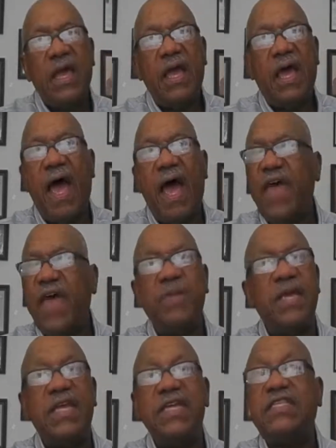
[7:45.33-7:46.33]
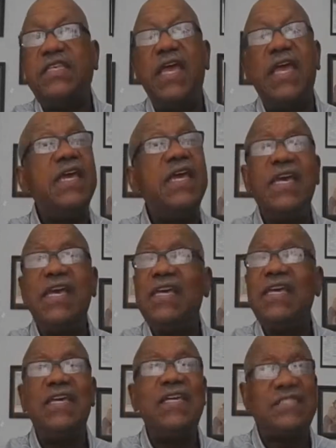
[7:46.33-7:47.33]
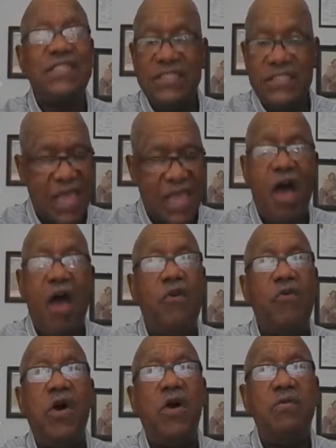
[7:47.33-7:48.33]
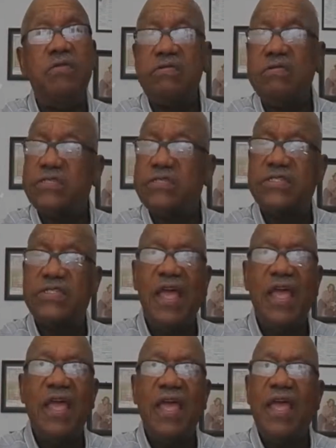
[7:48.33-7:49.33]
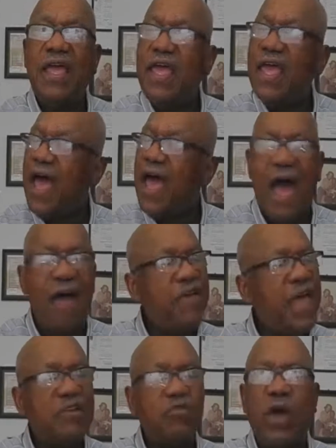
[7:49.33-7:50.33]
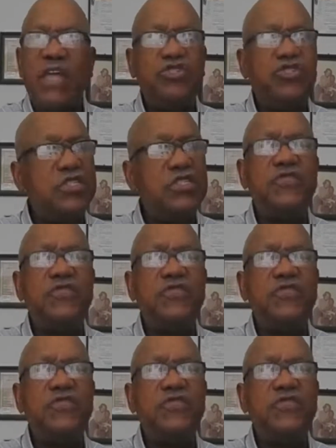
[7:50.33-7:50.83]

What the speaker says: I've had many tears and sorrows. I've had questions